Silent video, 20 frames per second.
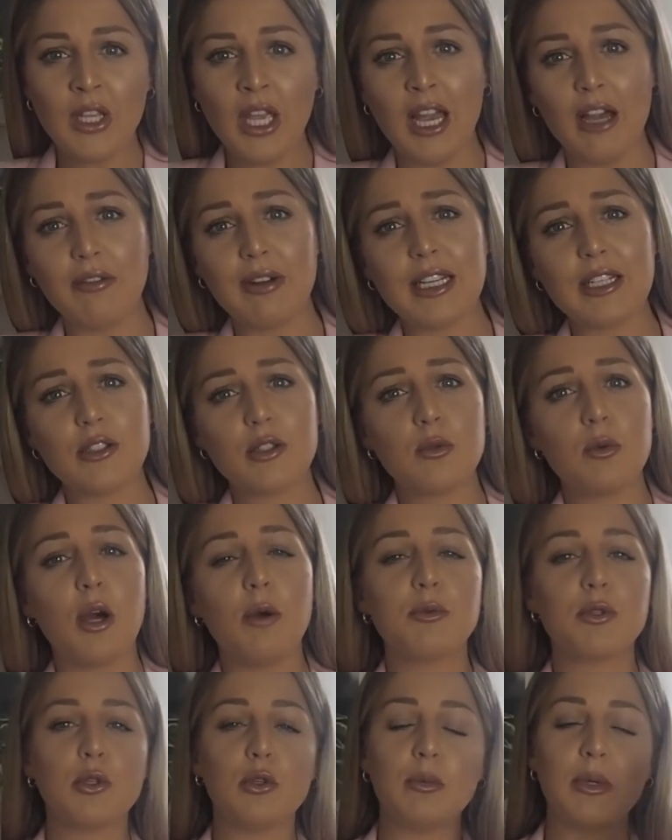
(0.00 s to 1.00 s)
I've like
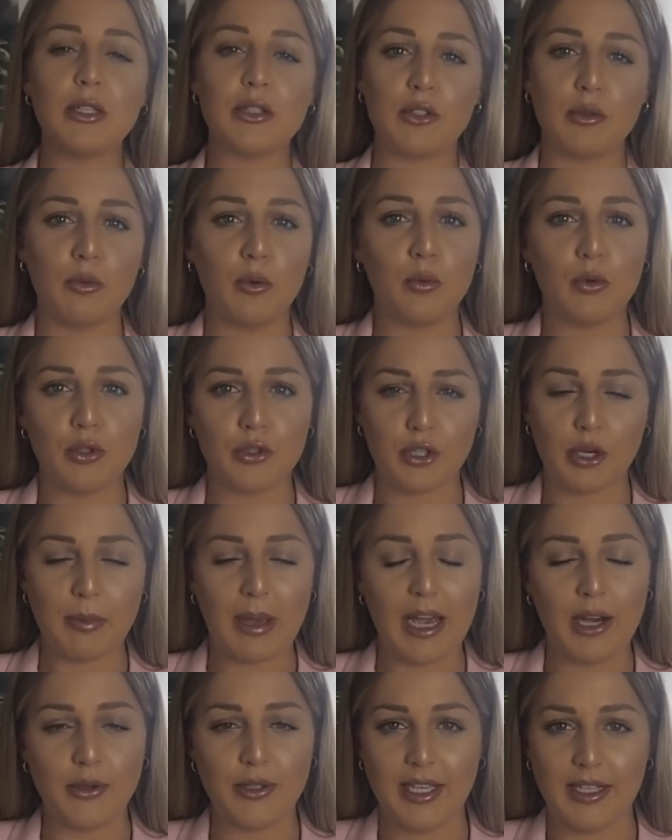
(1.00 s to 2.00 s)
swapped all my summer wardrobe
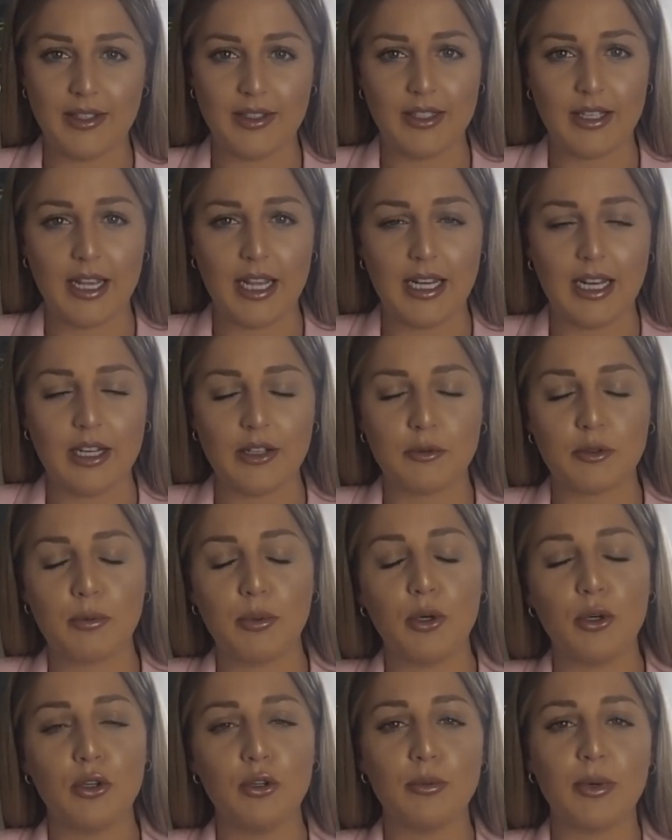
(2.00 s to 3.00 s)
out yesterday, like
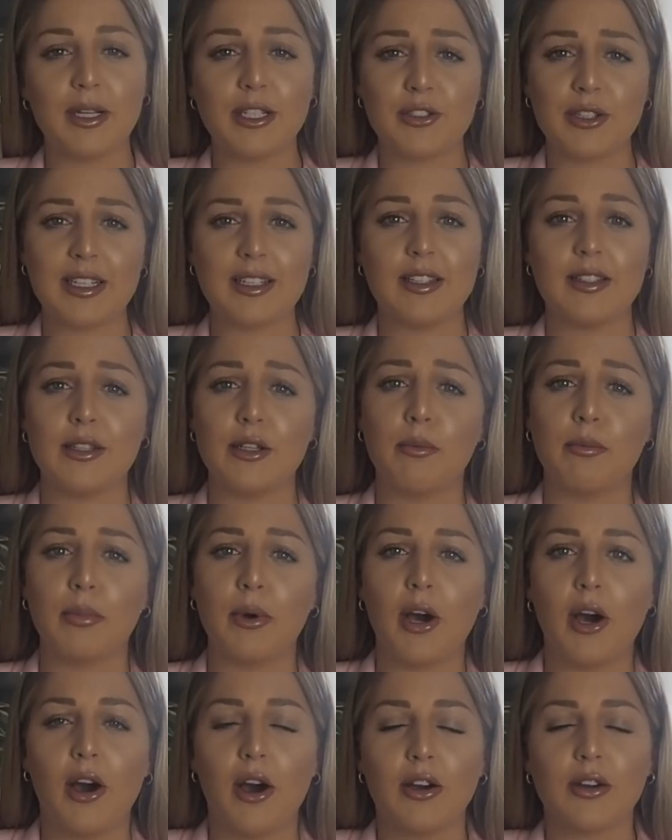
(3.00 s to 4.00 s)
put all my dresses in a
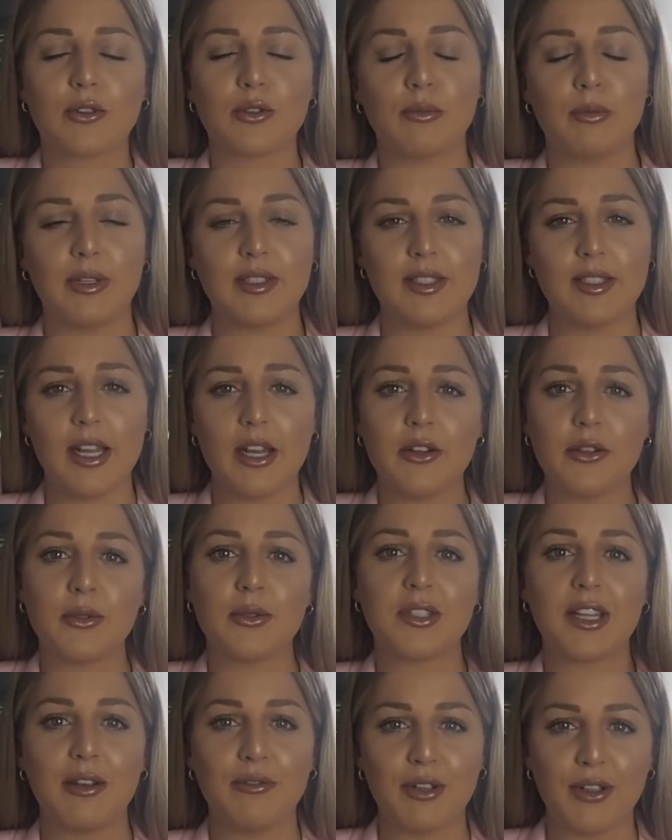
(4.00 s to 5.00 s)
box, all my
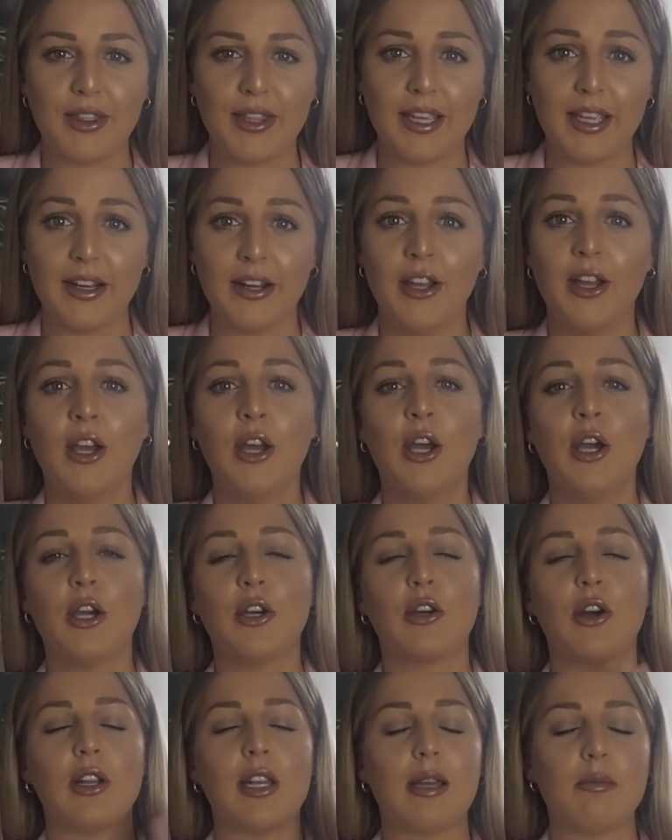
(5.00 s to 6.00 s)
sandals, everything.
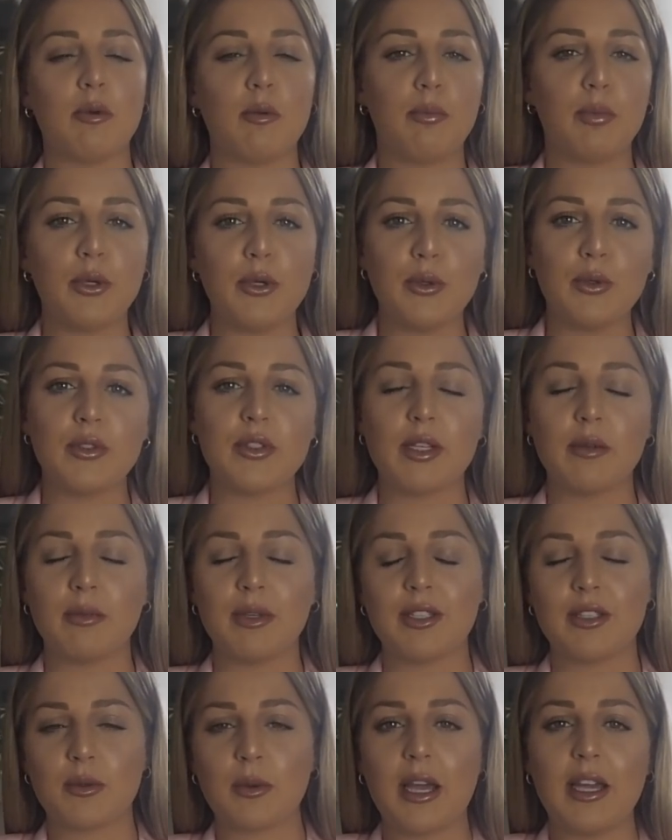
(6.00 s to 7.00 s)
Got like my boots and
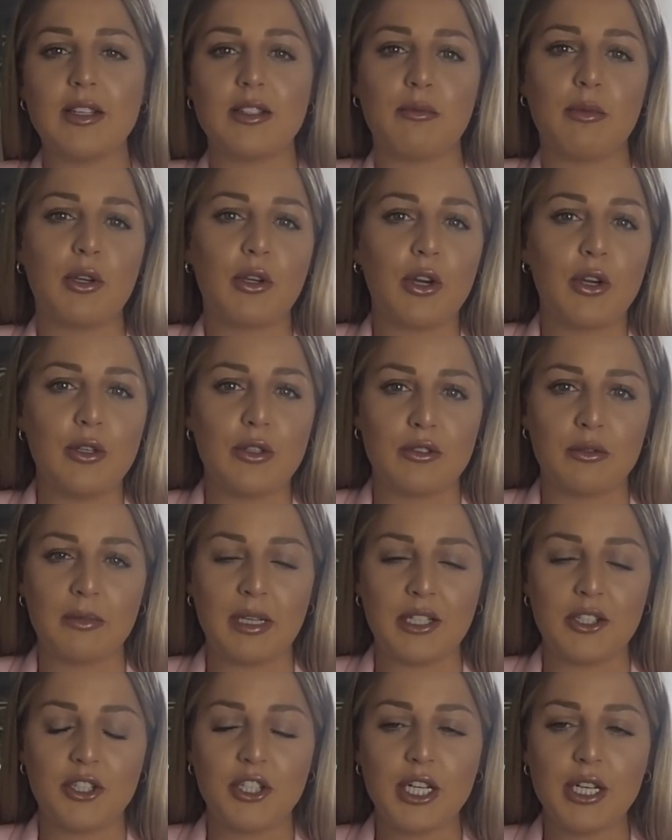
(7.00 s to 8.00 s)
my sweaters and my coats
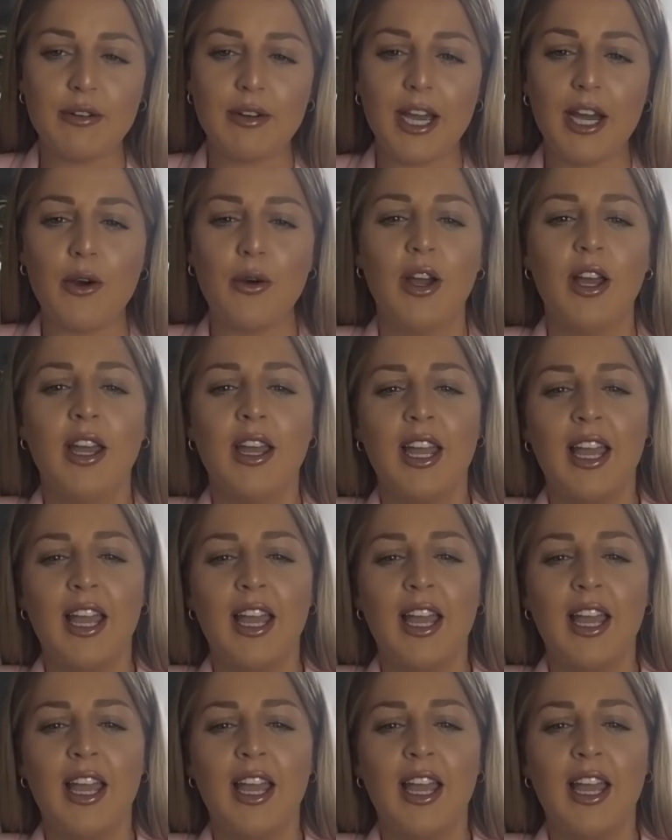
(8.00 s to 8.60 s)
from last year out.